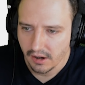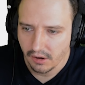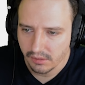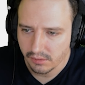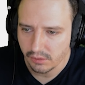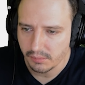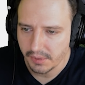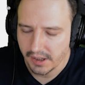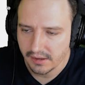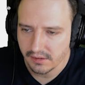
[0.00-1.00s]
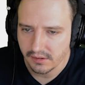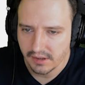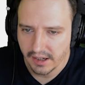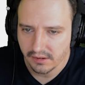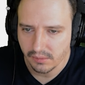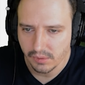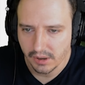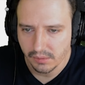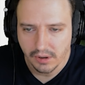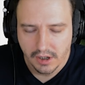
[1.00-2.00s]
also the brands and tags and
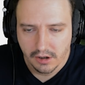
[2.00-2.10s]
whatever.